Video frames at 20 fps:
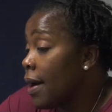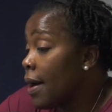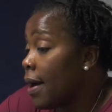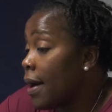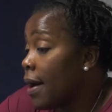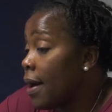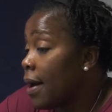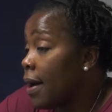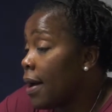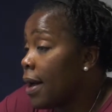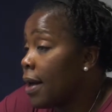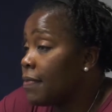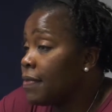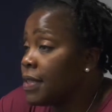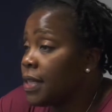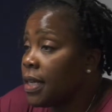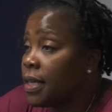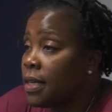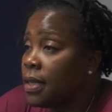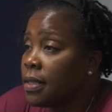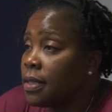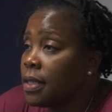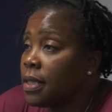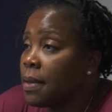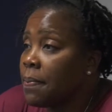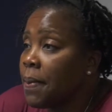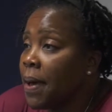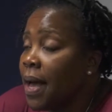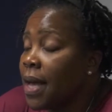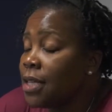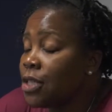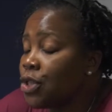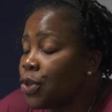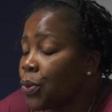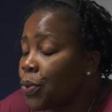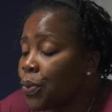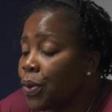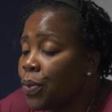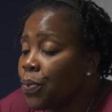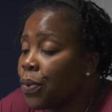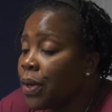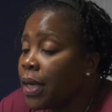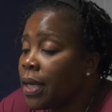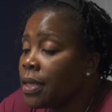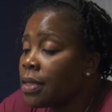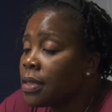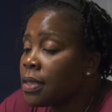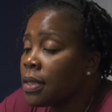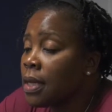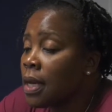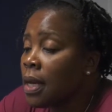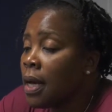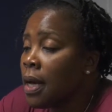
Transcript: Uh, I've seen us in the past three weeks